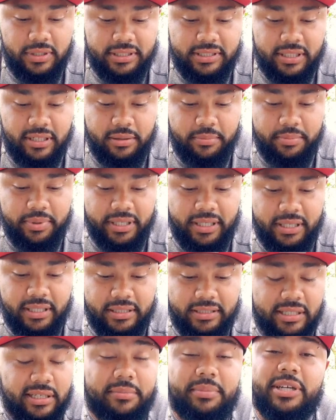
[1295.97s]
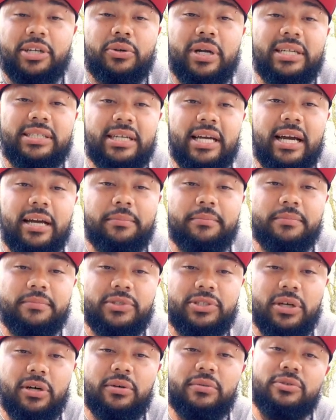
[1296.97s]
it's gonna be a great time.
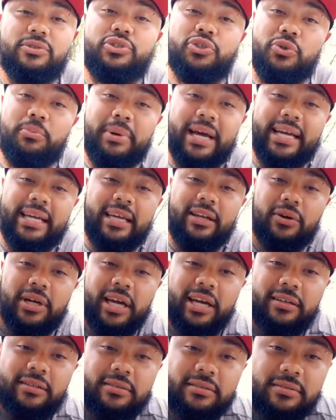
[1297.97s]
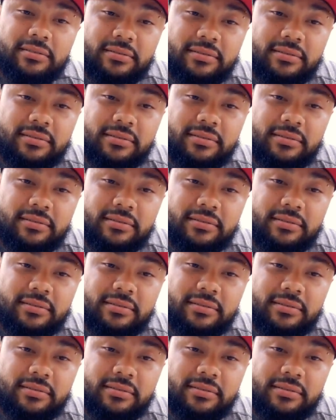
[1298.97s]
So tune back in, okay?